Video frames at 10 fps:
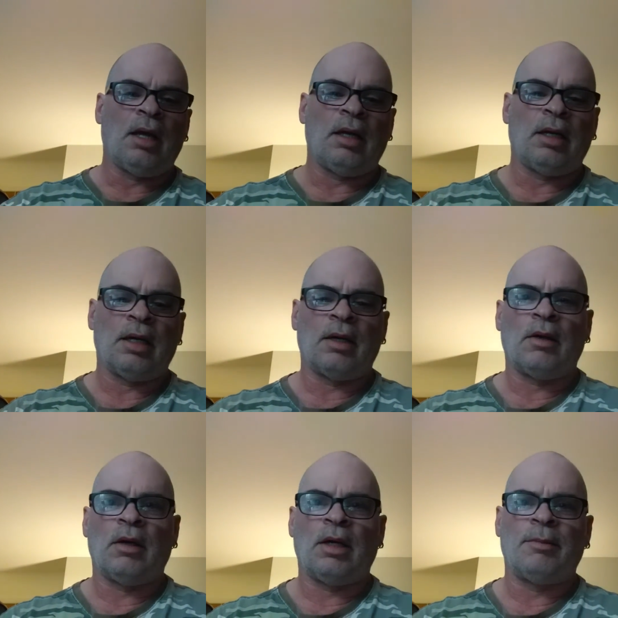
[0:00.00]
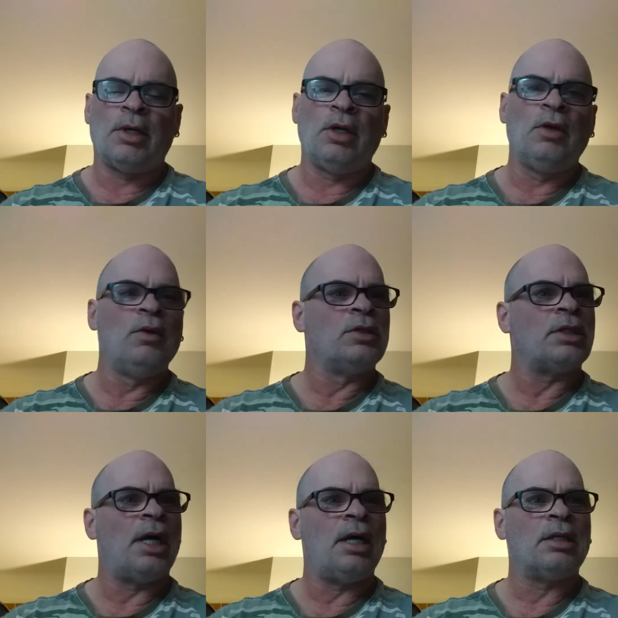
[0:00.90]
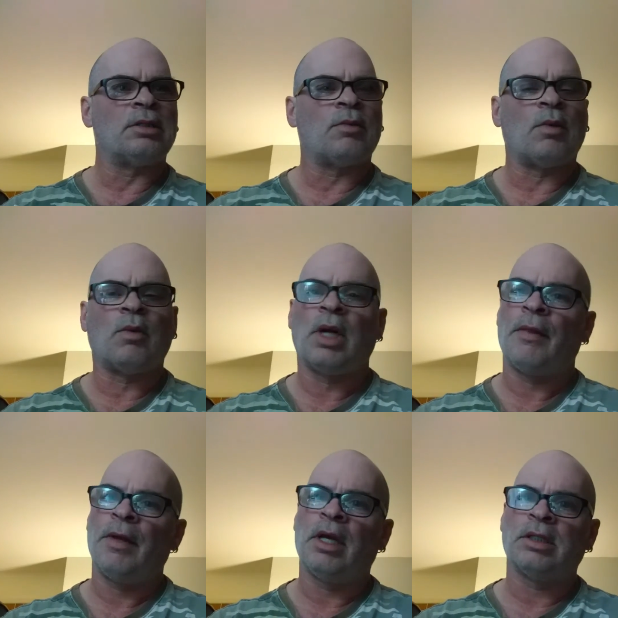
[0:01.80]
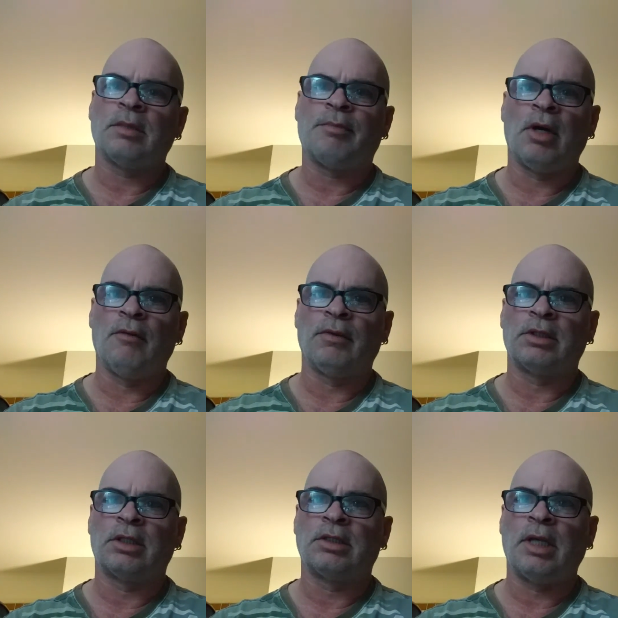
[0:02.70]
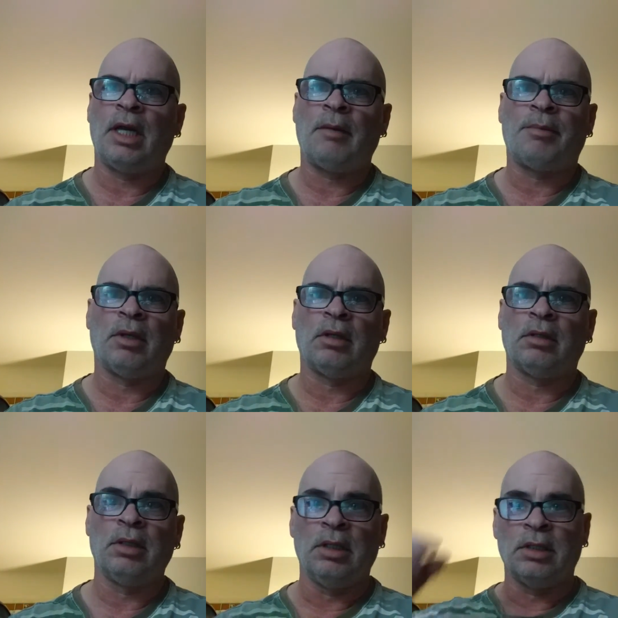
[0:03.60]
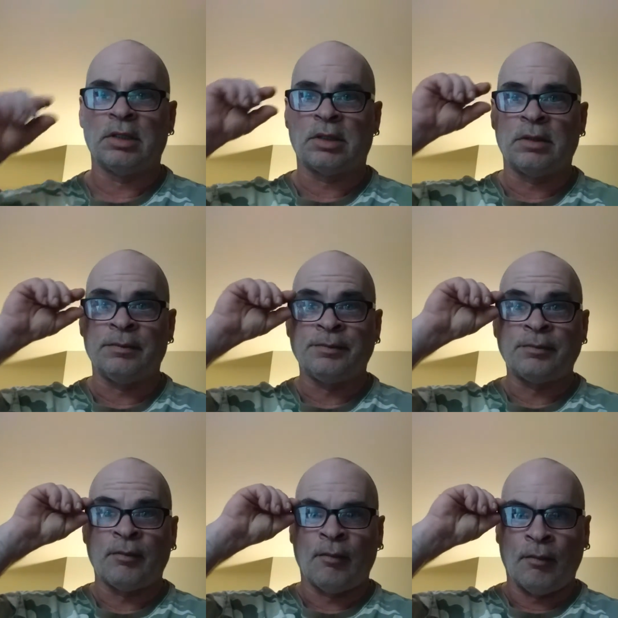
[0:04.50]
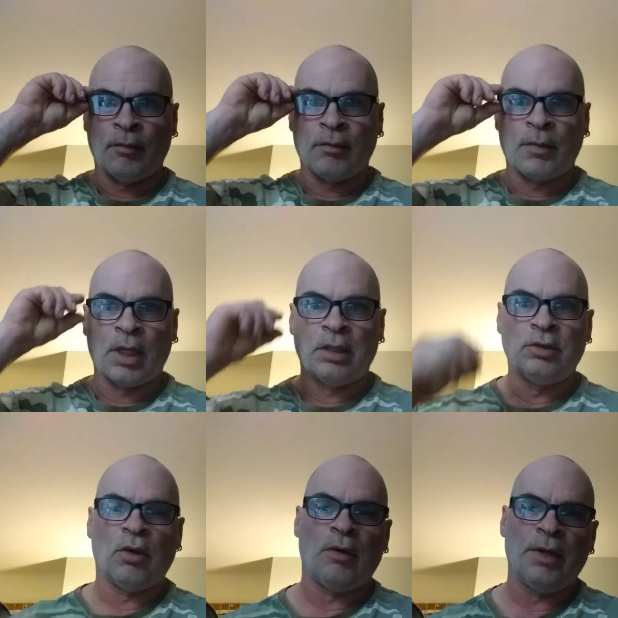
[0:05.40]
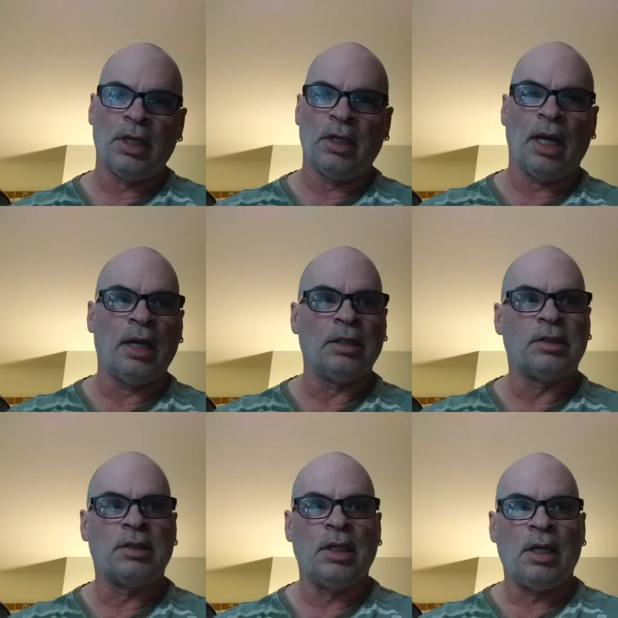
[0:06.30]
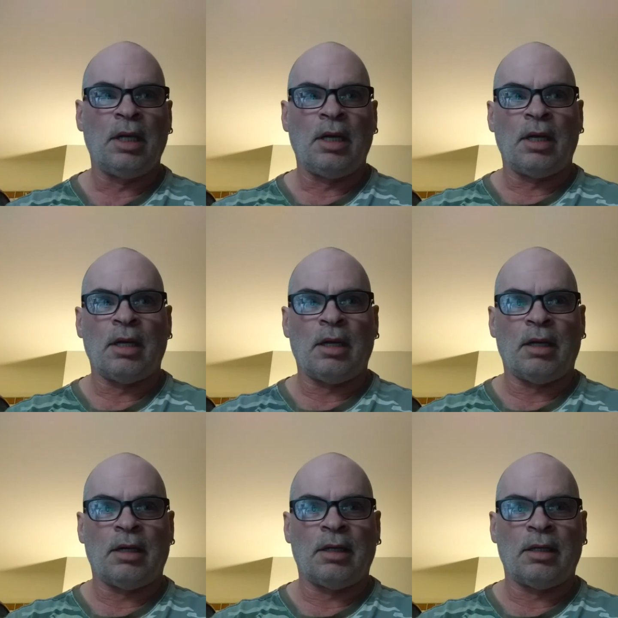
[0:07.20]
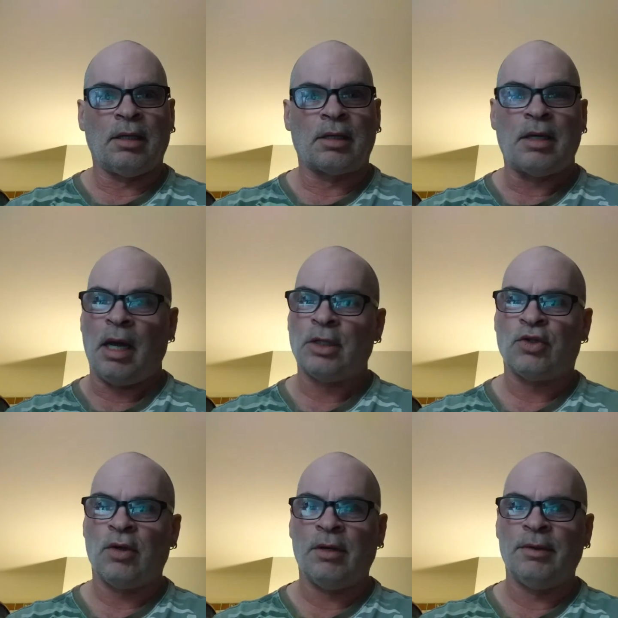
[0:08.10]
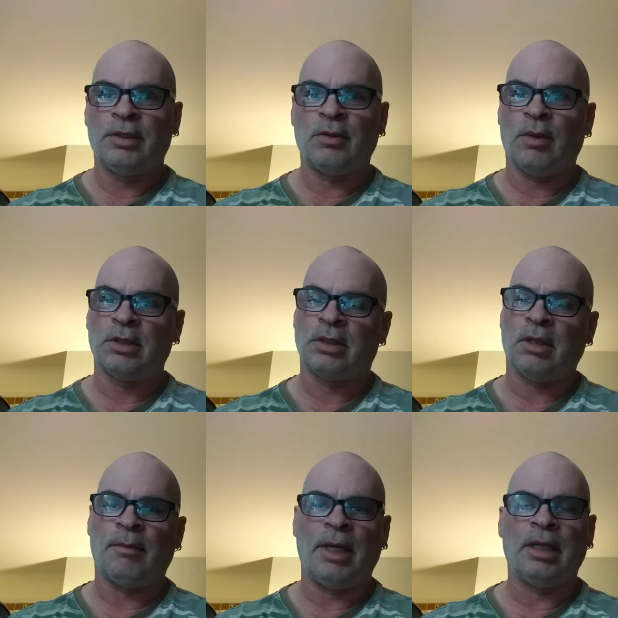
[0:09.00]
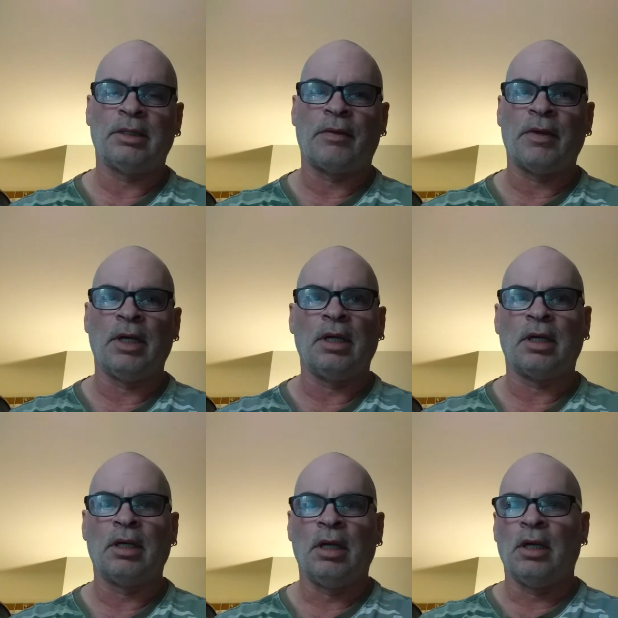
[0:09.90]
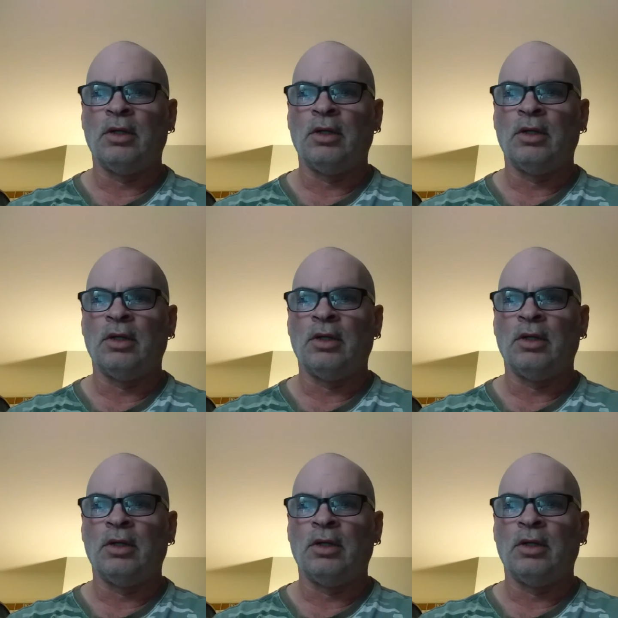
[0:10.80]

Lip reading: I'm going to use as what I think is a perfect example is Dorian Yates. Contrary to what some might think,